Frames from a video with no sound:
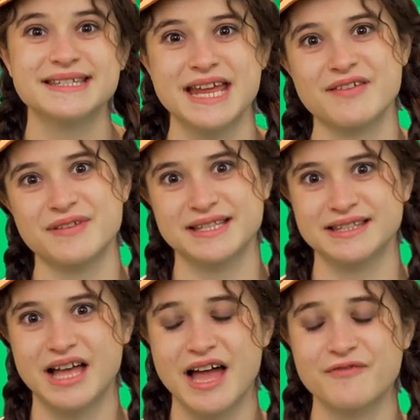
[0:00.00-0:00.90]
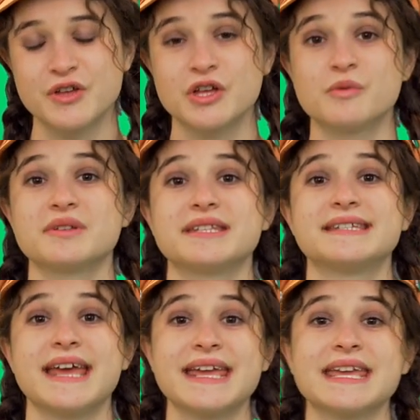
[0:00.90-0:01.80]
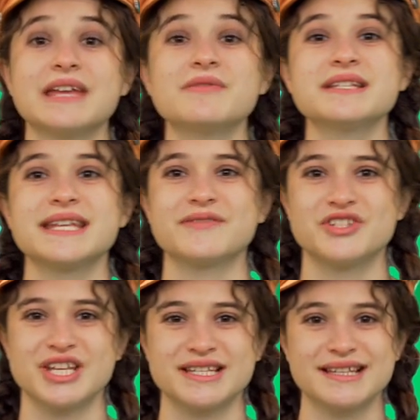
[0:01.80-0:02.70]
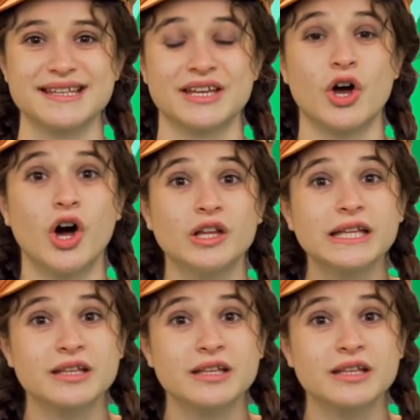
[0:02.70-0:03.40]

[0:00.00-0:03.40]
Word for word: day of his life was the day he received Jesus in Holy